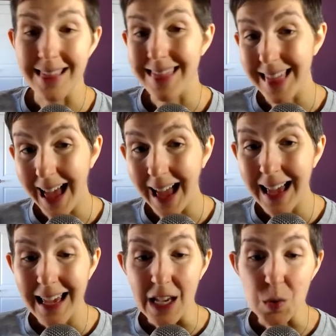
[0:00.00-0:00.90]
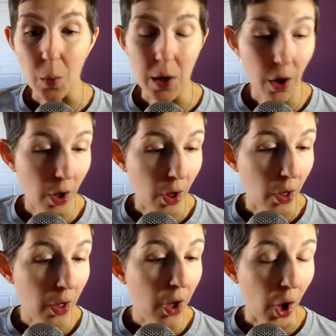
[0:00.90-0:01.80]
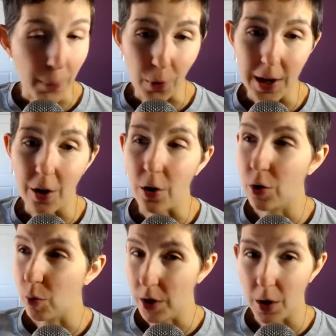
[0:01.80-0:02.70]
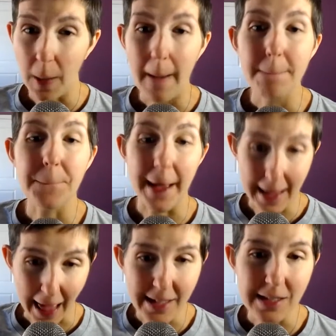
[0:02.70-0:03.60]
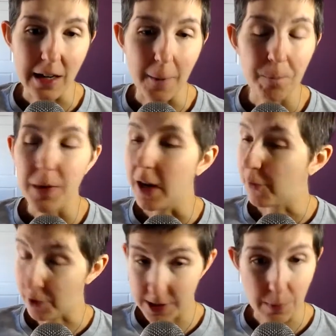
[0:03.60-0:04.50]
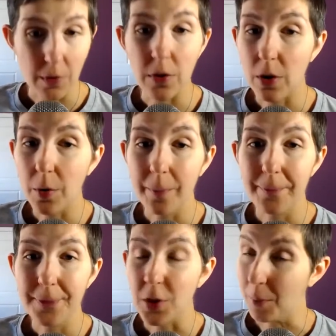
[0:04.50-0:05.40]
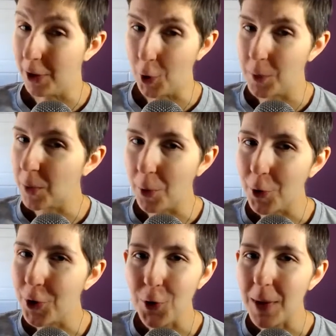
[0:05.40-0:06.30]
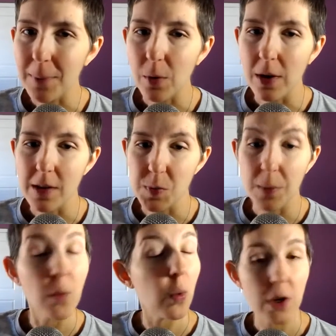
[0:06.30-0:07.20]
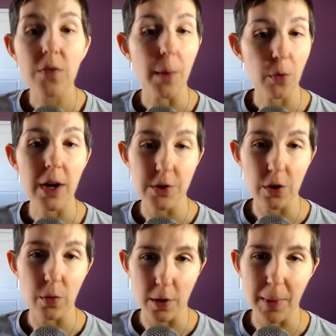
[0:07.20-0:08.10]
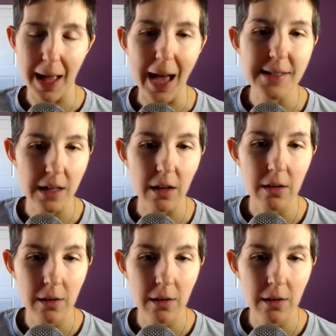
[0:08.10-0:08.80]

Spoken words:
And that is what we call upgrading our career by accident. And for some of you, you may know people, or you may be one of these people where you've upgraded your career by accident.